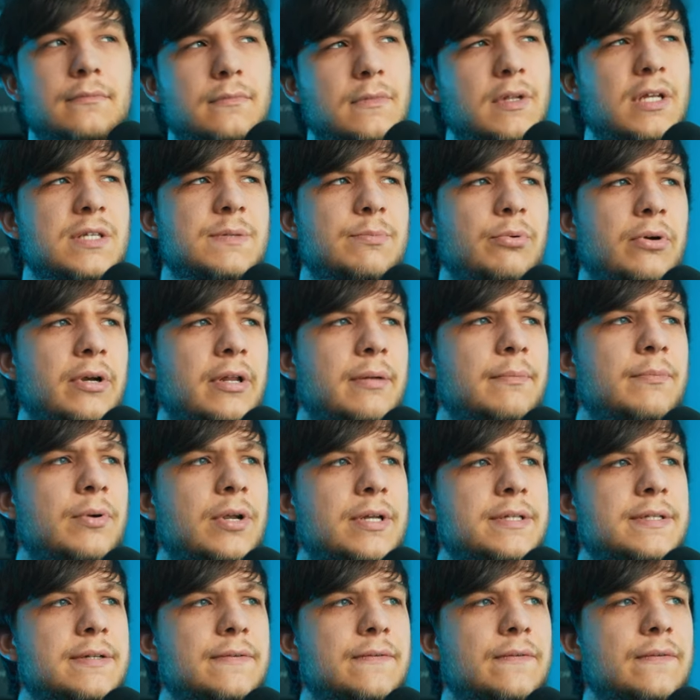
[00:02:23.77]
That's pretty
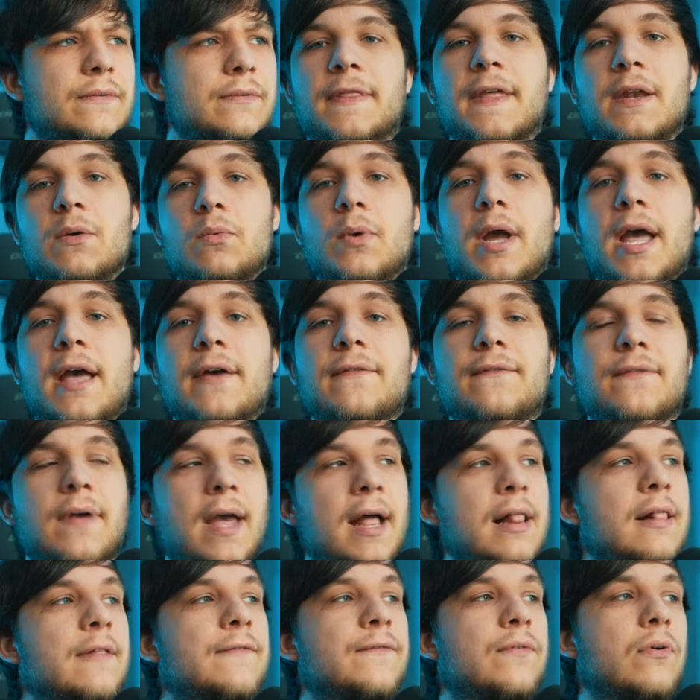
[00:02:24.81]
impressive. Then we have
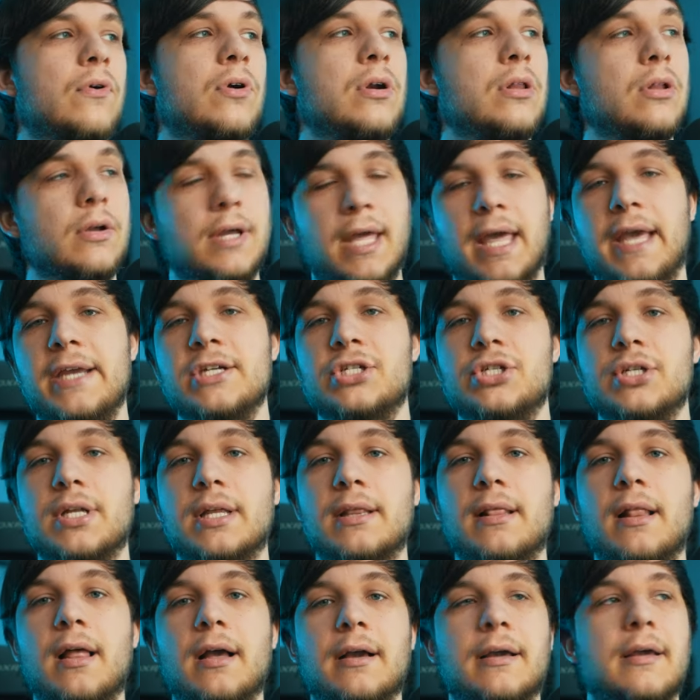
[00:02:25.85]
L for location
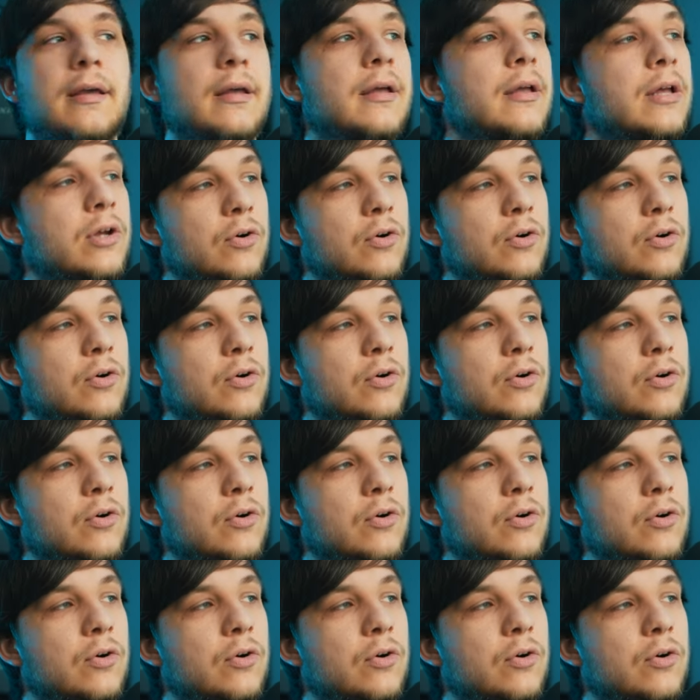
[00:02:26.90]
and luck.